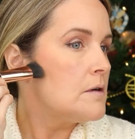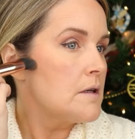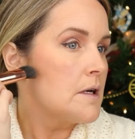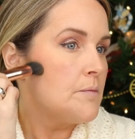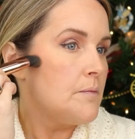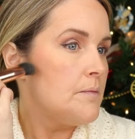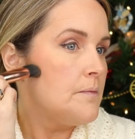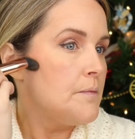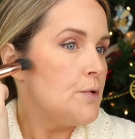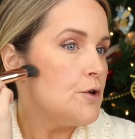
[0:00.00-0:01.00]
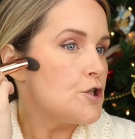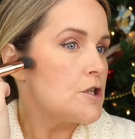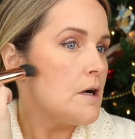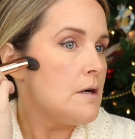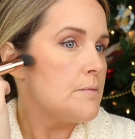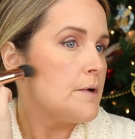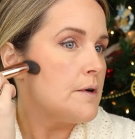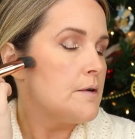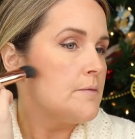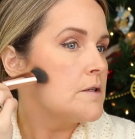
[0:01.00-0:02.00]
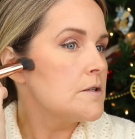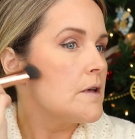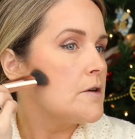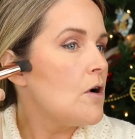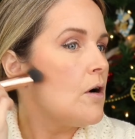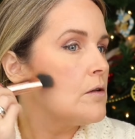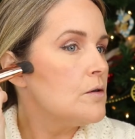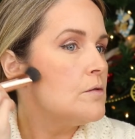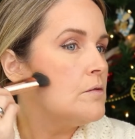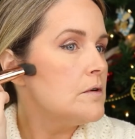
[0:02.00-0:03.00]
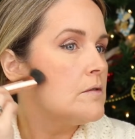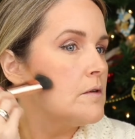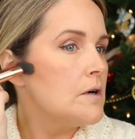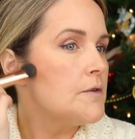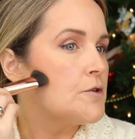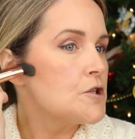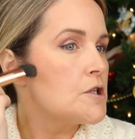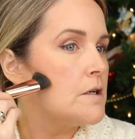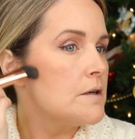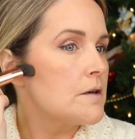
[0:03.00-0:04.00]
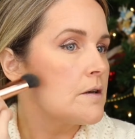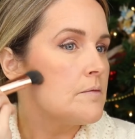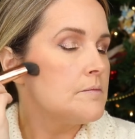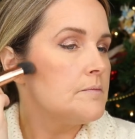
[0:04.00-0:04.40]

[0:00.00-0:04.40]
and then I push up right into that hollow of your cheek.